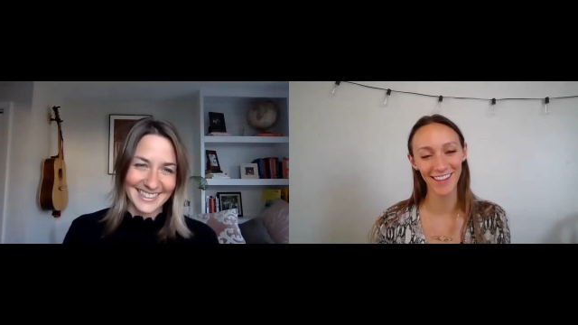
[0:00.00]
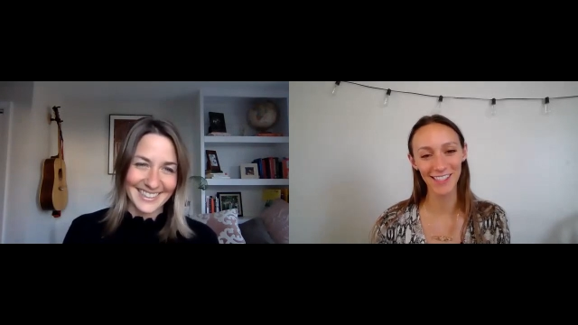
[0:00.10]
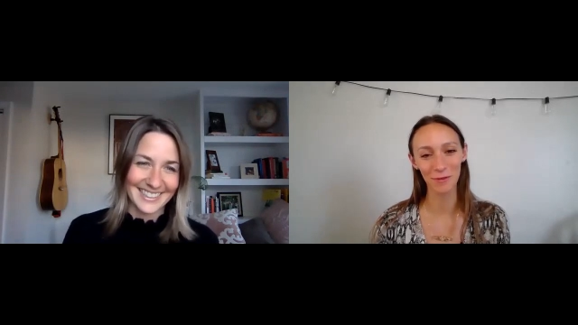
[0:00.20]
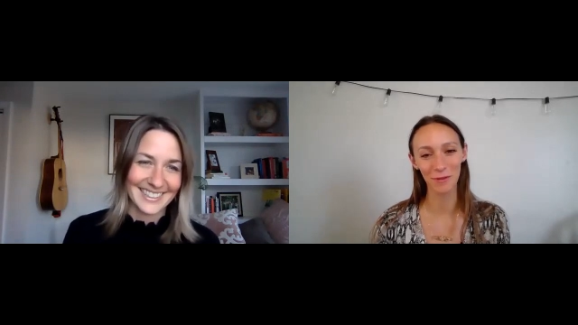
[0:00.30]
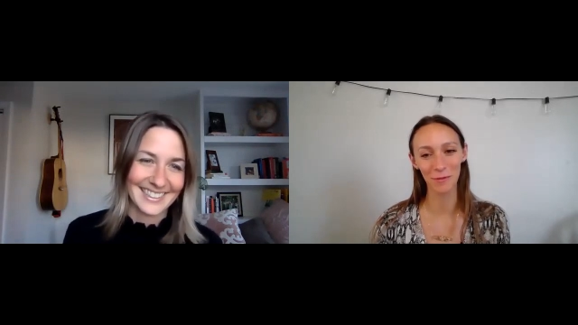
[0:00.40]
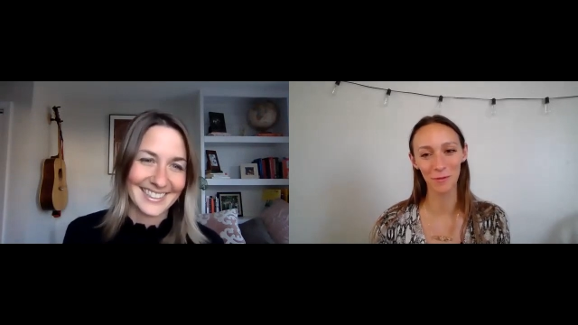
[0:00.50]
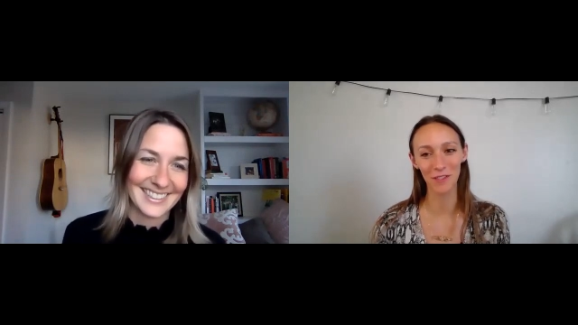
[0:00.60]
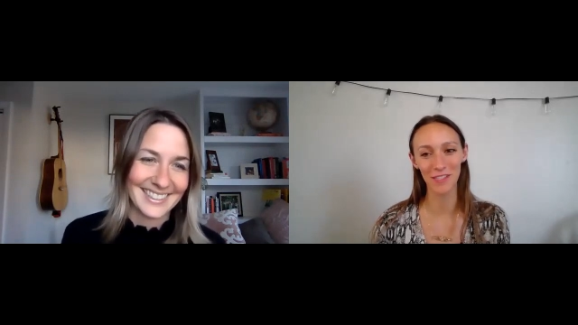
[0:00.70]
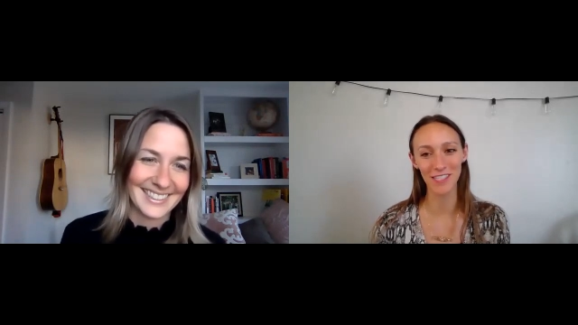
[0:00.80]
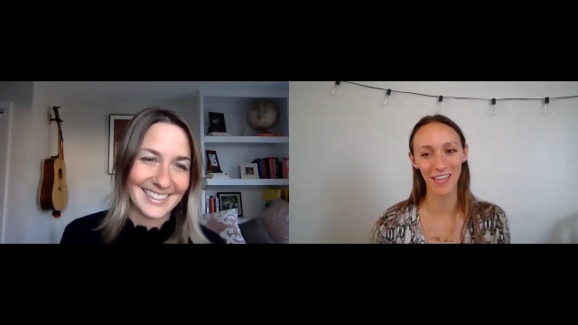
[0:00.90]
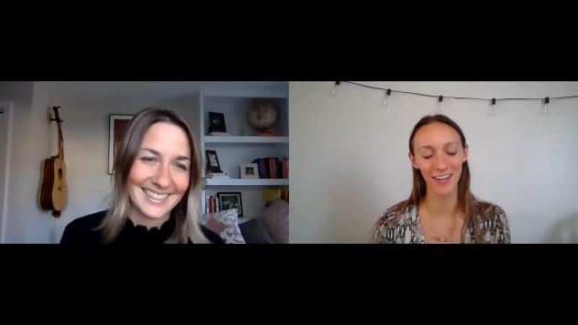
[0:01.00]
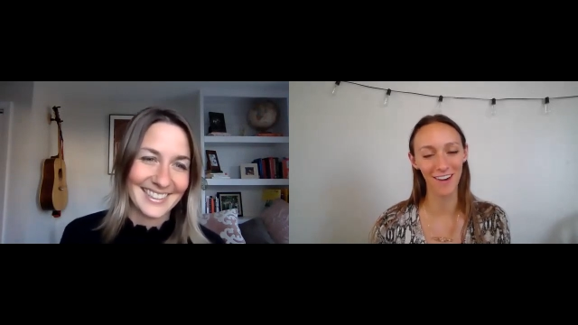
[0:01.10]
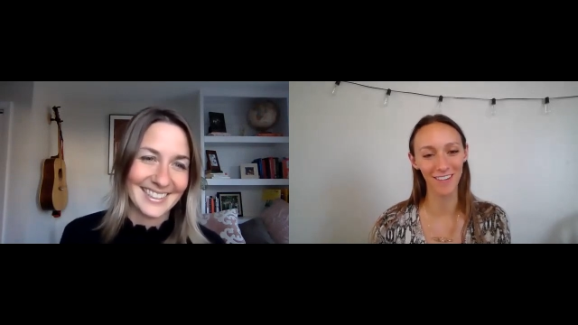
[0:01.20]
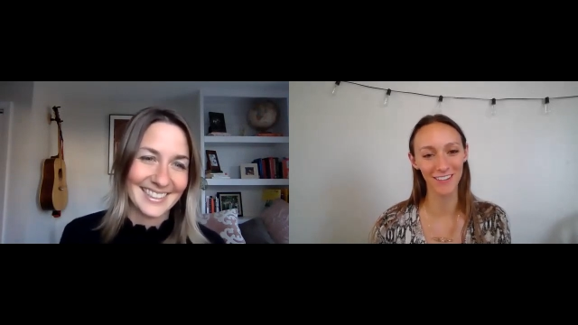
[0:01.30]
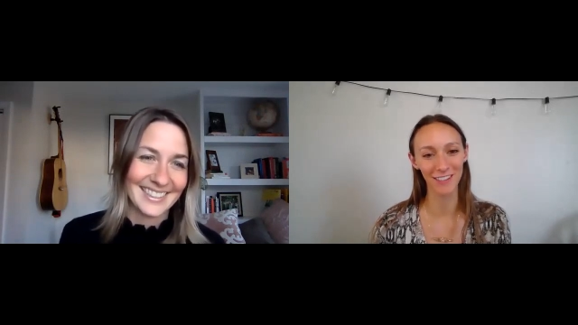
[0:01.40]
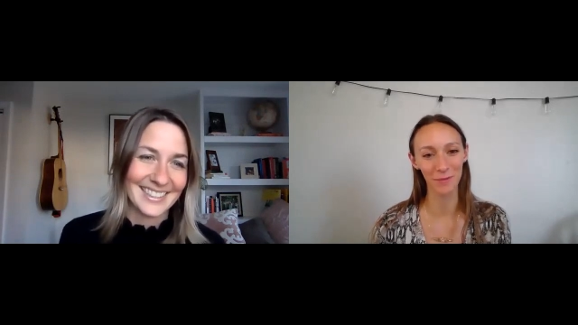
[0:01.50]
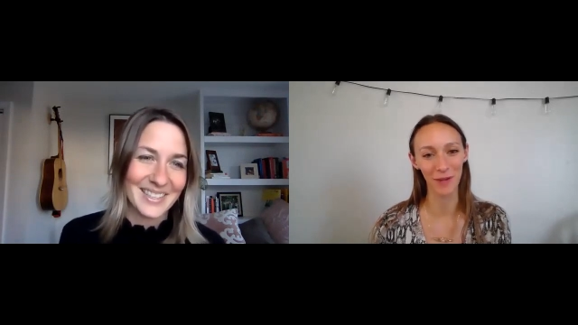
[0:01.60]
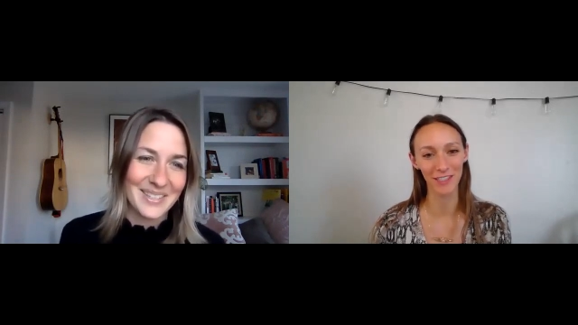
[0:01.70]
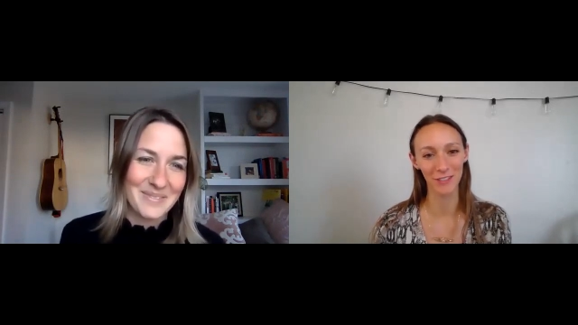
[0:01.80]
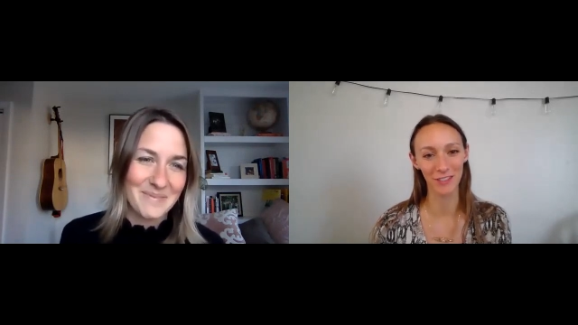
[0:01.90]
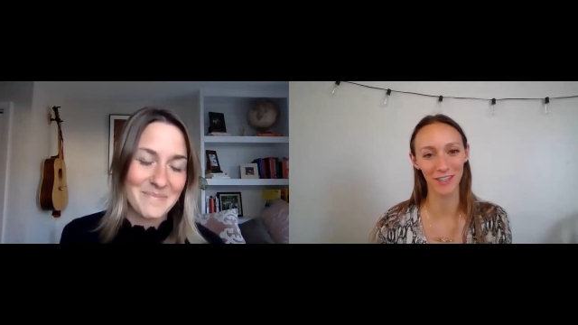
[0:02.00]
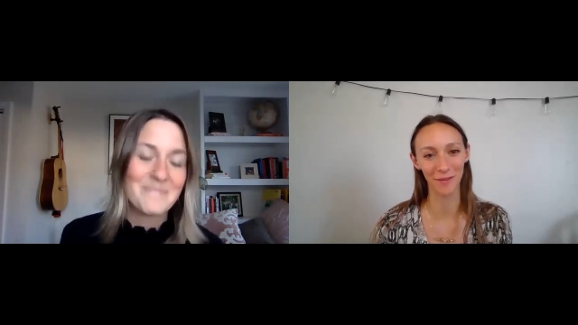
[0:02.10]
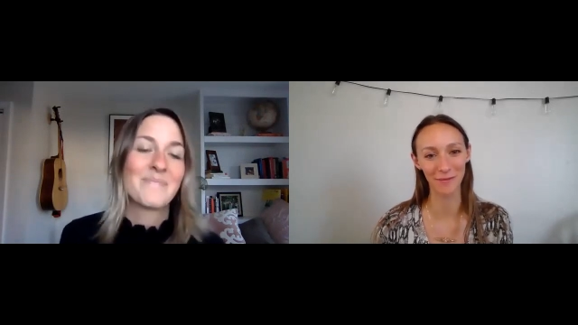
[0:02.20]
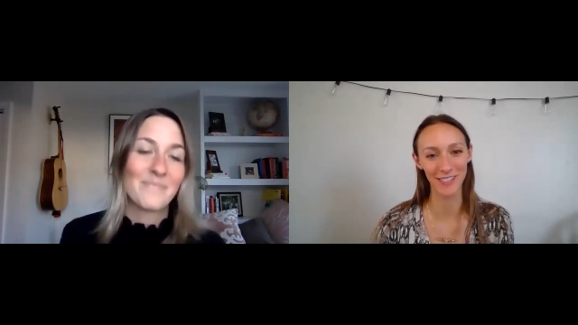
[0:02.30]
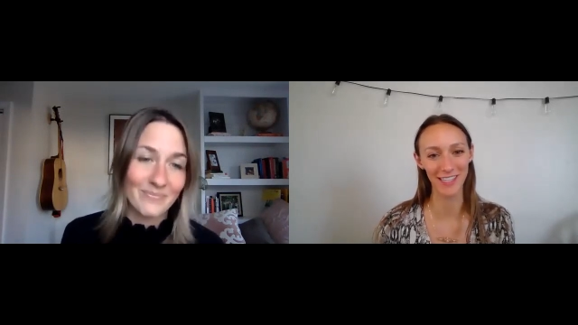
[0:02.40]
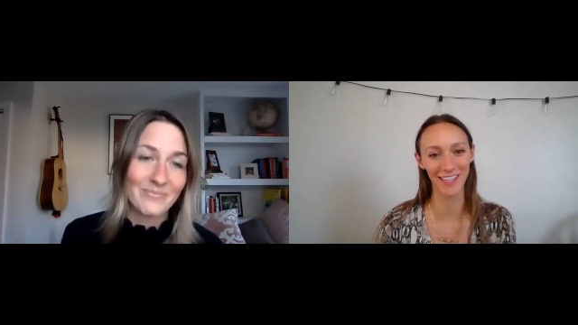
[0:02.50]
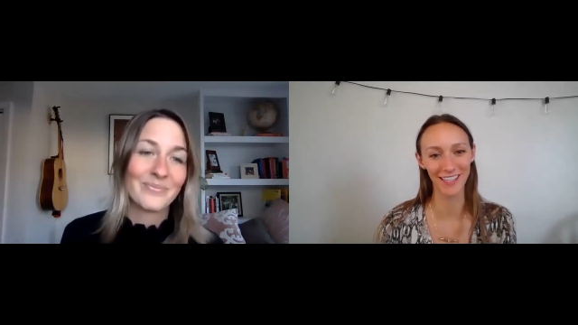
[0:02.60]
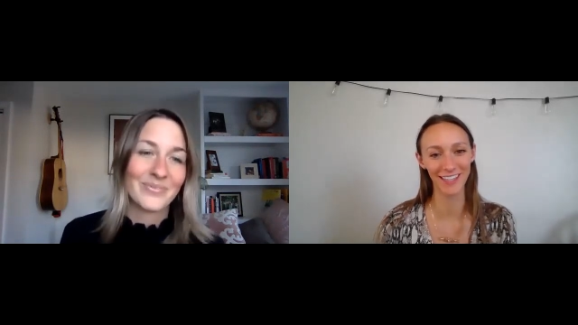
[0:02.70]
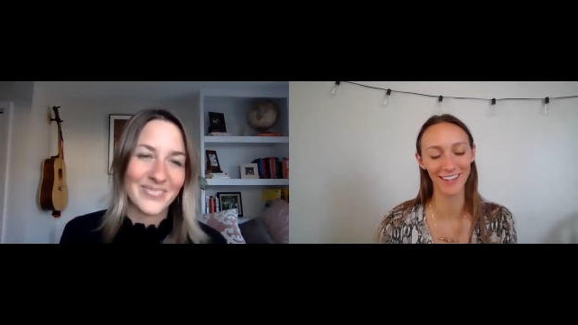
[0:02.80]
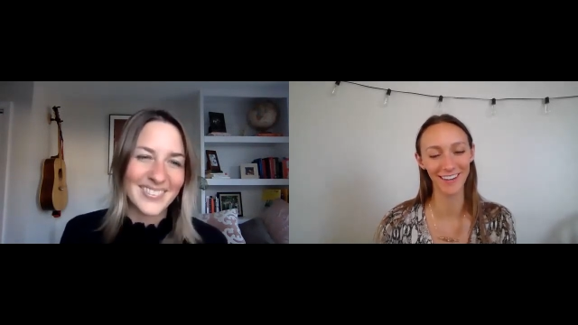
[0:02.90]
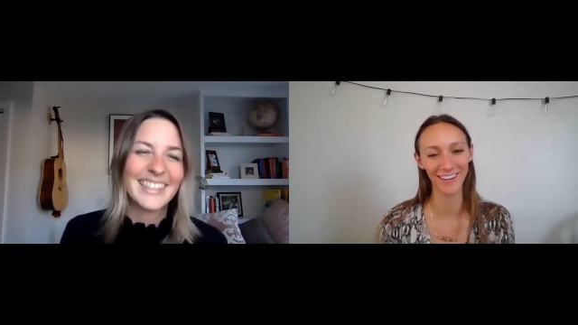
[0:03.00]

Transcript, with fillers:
Speaker 1: that's where the real psychology major comes in.